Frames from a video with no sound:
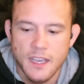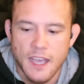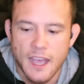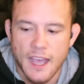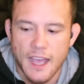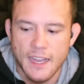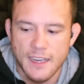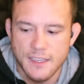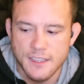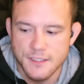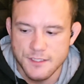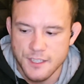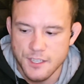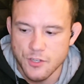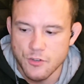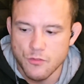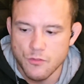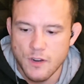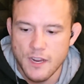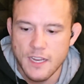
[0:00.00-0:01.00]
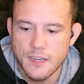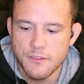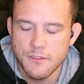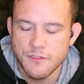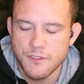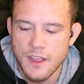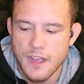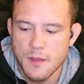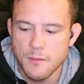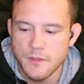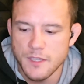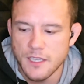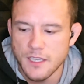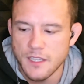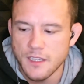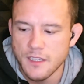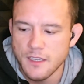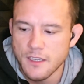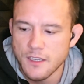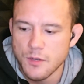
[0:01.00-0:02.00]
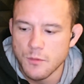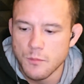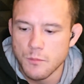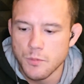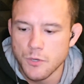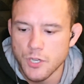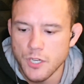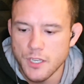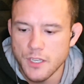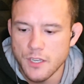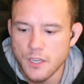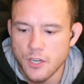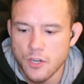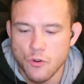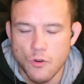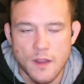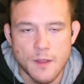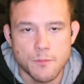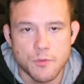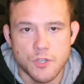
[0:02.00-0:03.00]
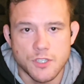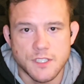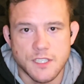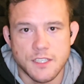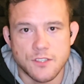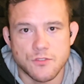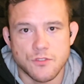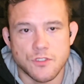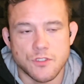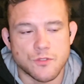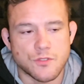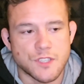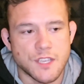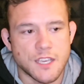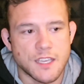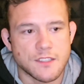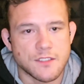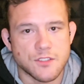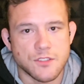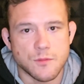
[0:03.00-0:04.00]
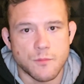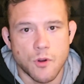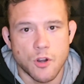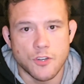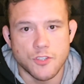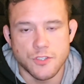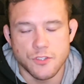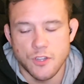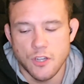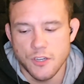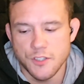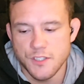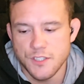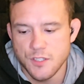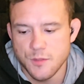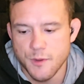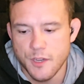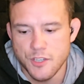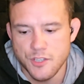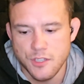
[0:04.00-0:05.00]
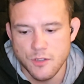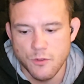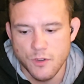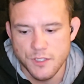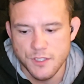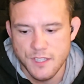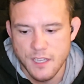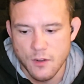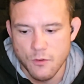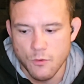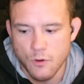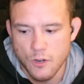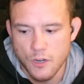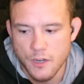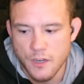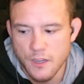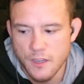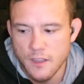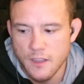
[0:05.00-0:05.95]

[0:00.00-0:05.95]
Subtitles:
and it is a great family book, a great book to introduce kids to martial arts, especially ones that work.